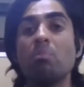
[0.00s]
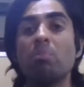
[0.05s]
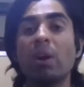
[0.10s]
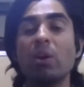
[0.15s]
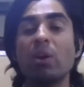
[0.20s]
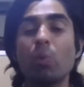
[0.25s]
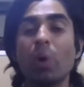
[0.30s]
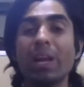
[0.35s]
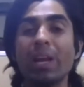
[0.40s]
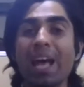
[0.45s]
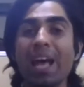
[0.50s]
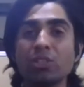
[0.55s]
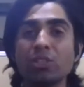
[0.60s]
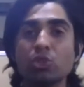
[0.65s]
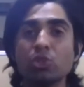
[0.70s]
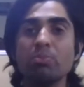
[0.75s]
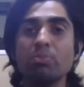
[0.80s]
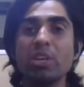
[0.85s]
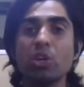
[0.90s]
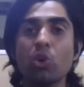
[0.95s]
But one has
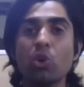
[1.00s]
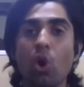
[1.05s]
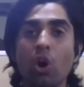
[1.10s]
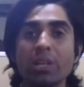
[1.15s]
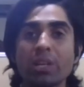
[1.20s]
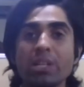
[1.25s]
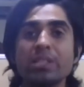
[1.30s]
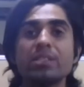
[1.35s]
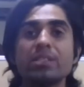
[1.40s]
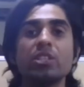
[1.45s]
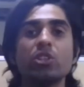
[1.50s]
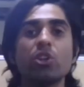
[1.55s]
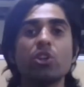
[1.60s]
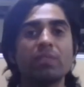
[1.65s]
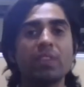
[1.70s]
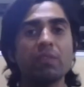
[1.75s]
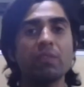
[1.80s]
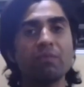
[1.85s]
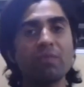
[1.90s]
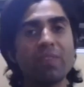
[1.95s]
to be cognizant
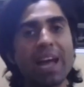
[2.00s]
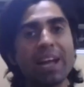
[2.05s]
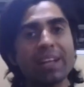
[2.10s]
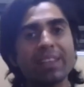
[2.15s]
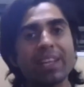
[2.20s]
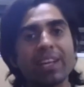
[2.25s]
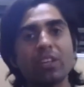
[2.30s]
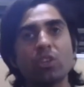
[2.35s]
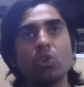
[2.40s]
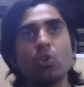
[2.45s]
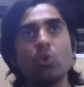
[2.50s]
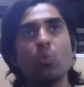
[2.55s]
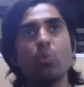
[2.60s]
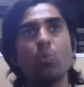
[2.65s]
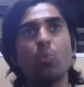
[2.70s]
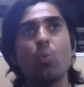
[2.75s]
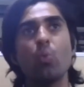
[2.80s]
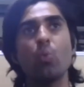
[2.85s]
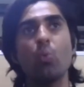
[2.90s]
of the fact that, you know,